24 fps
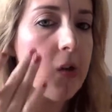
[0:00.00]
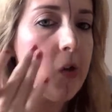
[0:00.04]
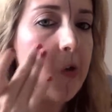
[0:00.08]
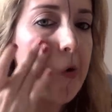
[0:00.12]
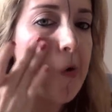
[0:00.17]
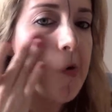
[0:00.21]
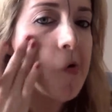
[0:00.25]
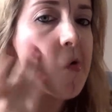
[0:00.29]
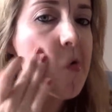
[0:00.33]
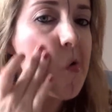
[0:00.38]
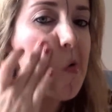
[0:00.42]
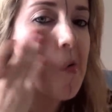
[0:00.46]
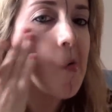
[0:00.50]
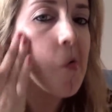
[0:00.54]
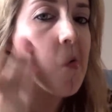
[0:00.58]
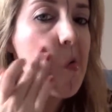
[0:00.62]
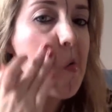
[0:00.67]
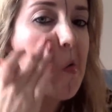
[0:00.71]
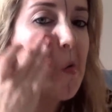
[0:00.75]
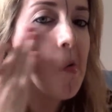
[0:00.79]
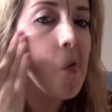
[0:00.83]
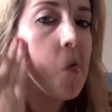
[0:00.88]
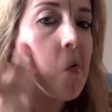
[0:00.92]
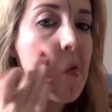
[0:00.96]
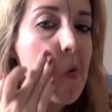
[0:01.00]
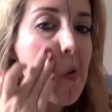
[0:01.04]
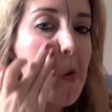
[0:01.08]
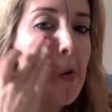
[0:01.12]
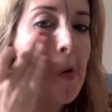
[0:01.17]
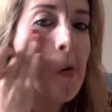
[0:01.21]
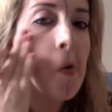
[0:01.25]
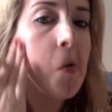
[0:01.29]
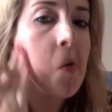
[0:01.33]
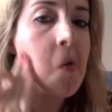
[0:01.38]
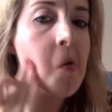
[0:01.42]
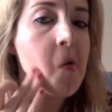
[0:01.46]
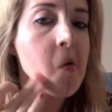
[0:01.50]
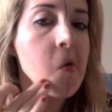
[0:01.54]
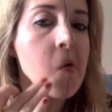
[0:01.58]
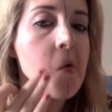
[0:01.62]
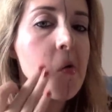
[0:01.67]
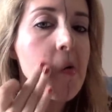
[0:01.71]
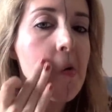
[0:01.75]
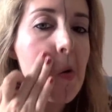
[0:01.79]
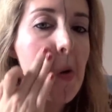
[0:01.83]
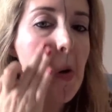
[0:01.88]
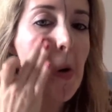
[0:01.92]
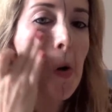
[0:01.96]

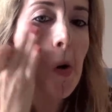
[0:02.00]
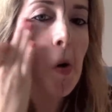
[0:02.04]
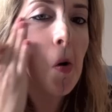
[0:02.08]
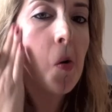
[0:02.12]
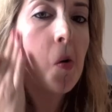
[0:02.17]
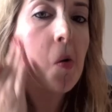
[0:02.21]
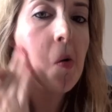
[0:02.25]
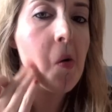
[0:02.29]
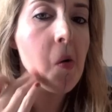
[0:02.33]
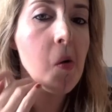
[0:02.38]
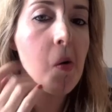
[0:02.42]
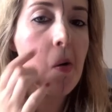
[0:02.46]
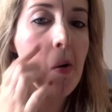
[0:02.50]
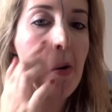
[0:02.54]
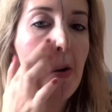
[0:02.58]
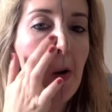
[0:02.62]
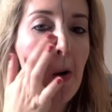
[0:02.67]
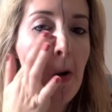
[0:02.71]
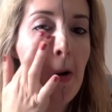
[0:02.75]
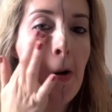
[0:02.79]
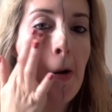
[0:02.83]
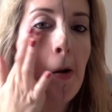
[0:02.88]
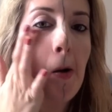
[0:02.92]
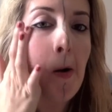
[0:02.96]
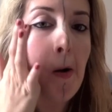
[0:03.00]
Nobody speaks.